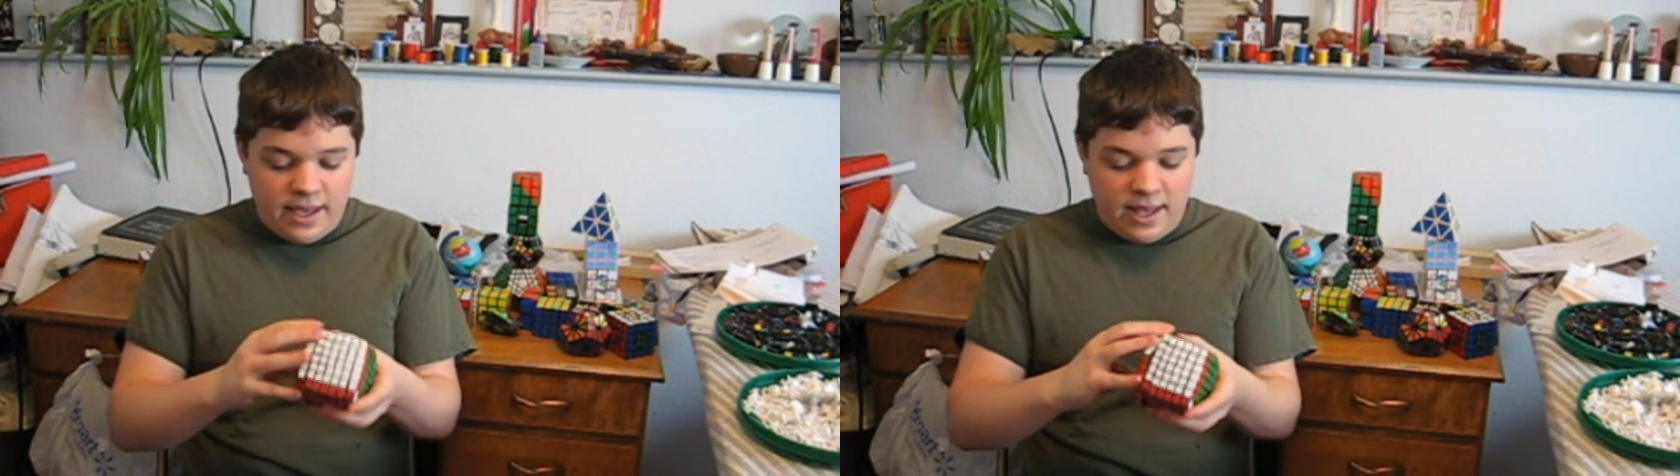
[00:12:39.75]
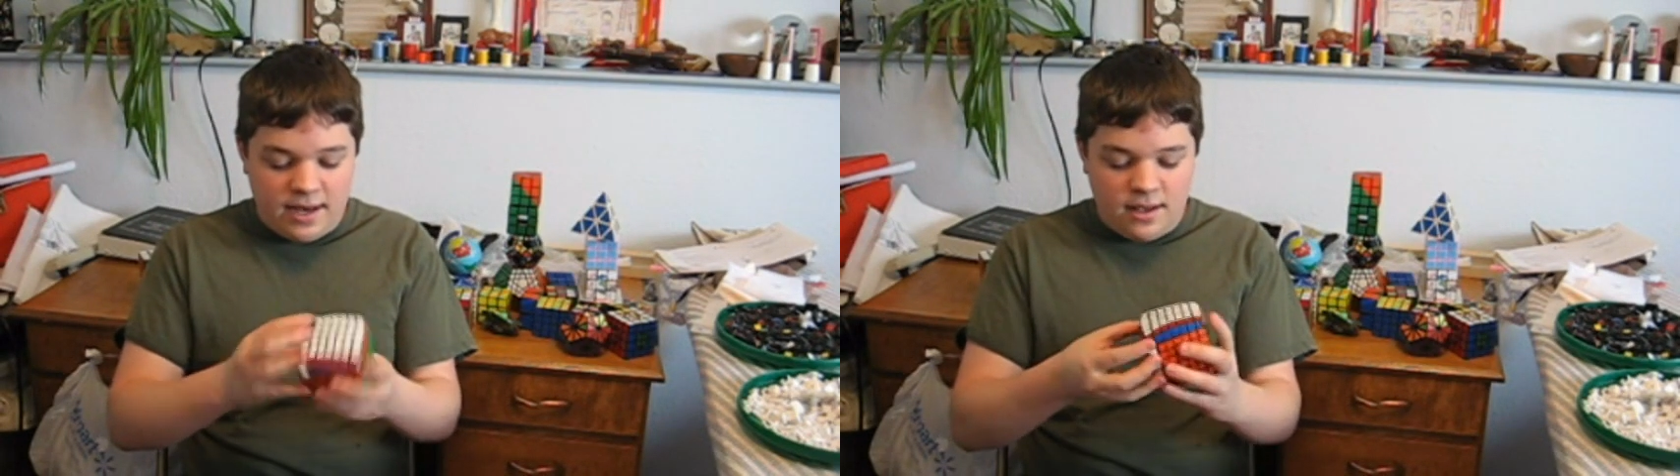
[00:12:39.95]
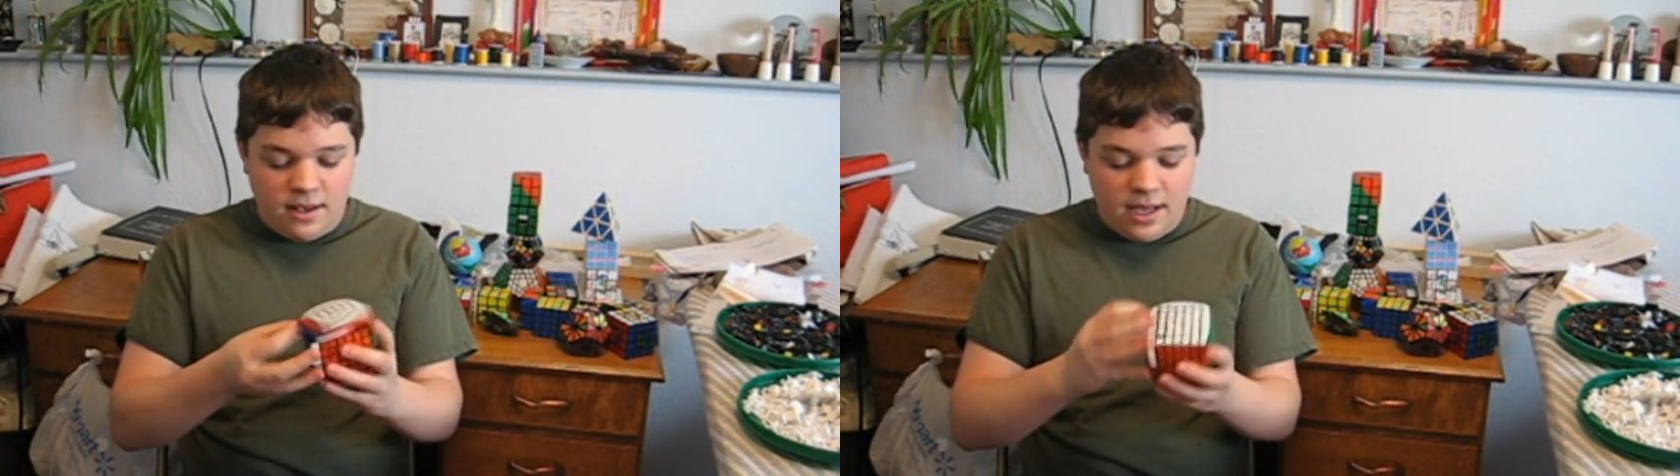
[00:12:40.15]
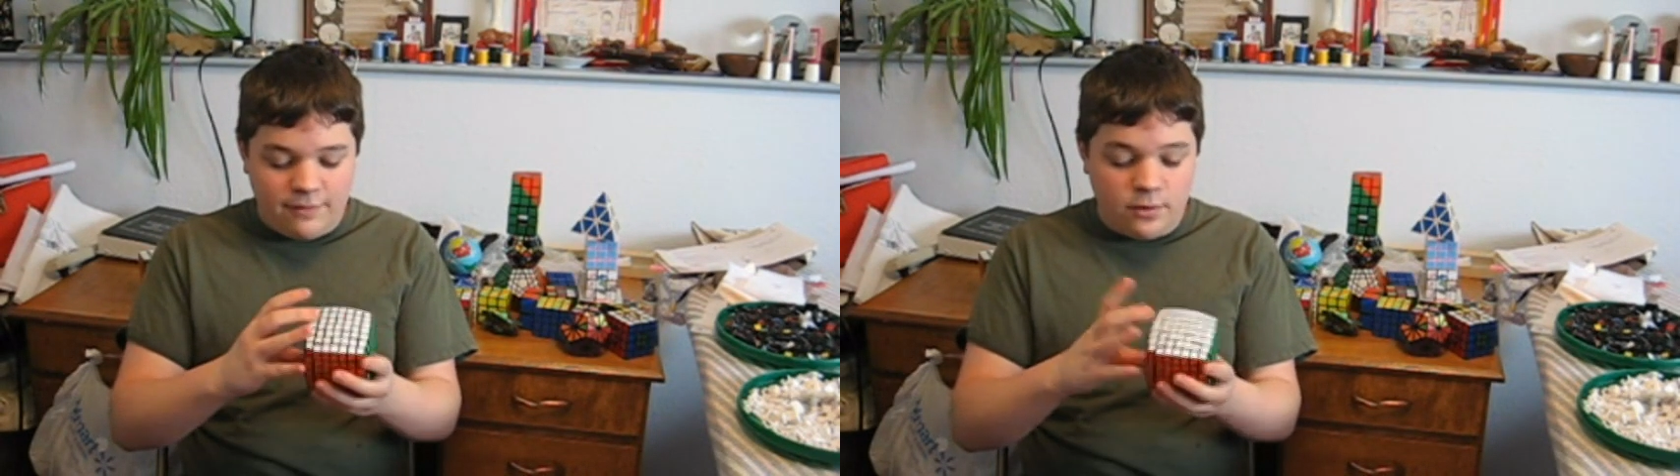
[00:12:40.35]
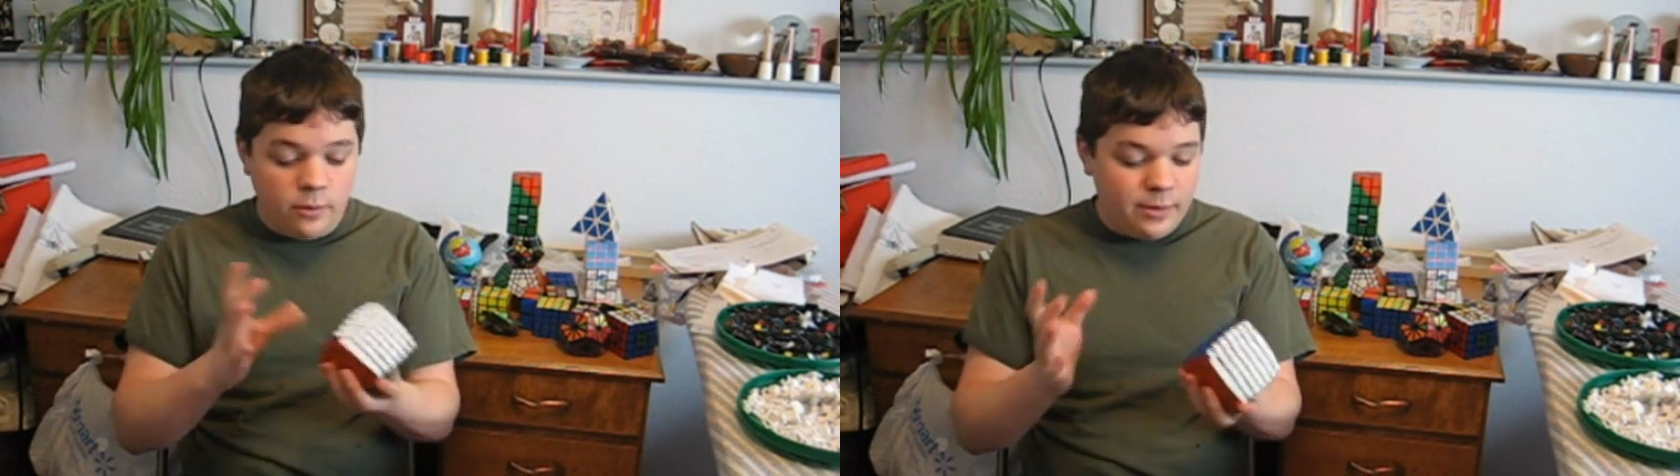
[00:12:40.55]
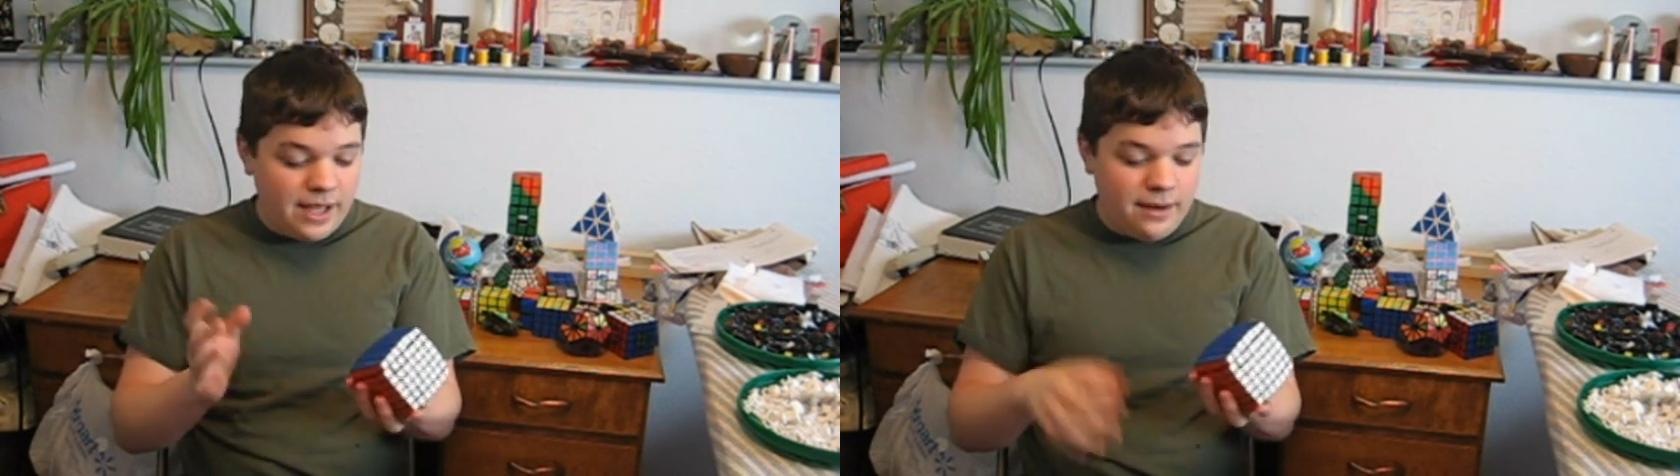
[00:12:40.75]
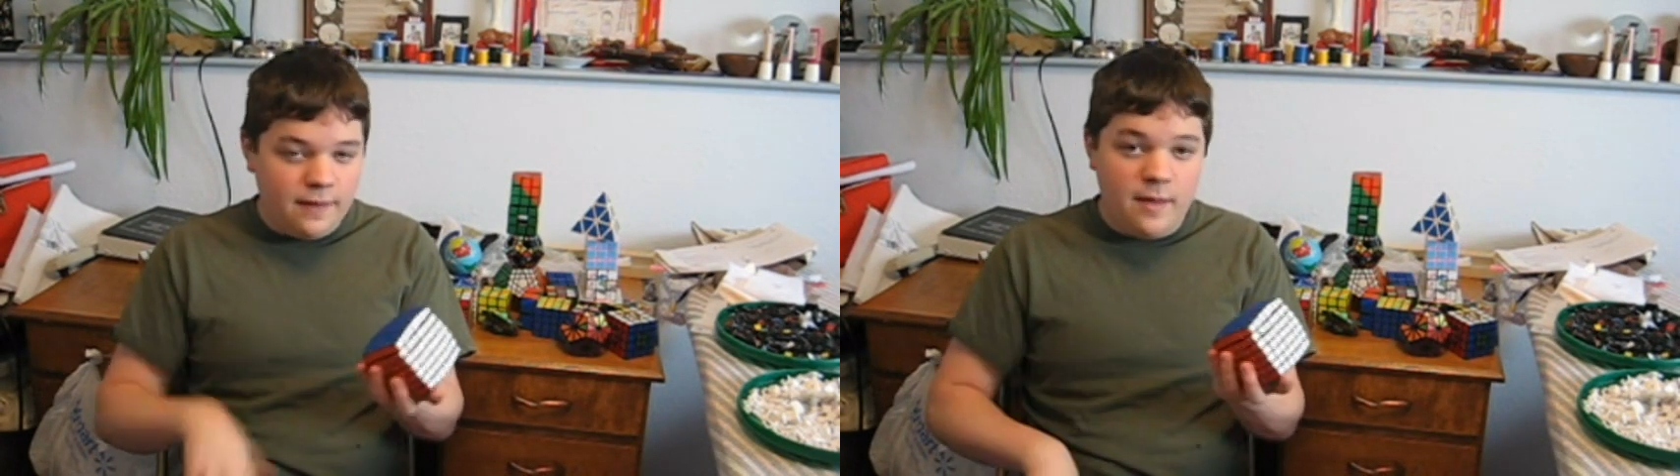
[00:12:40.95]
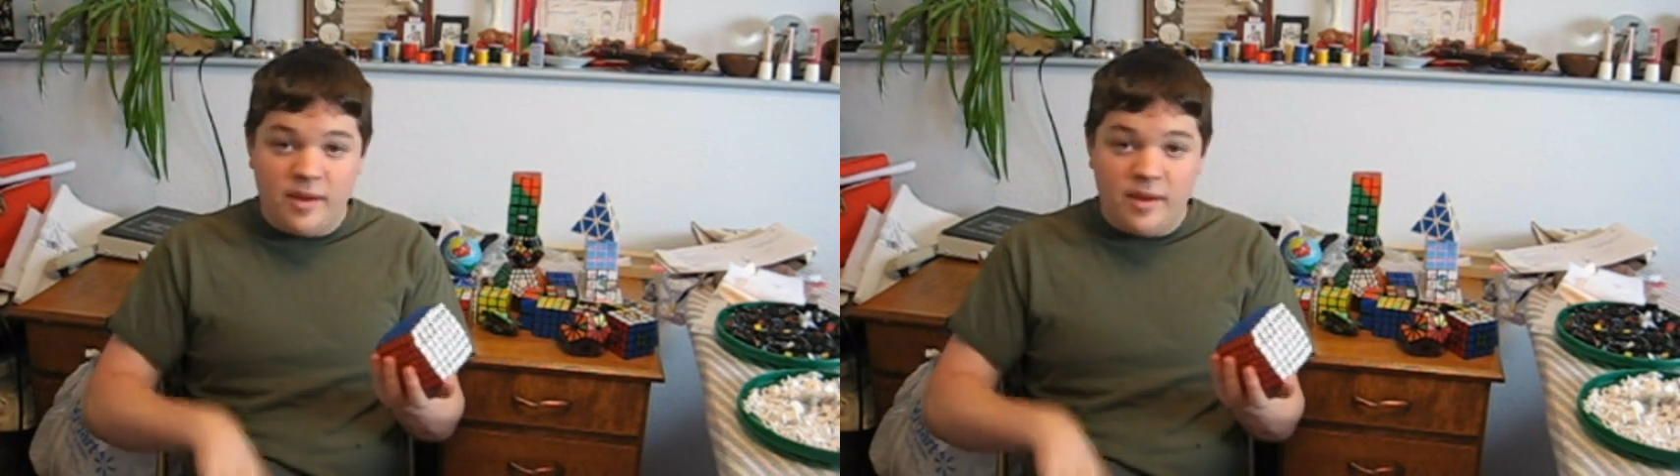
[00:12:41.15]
them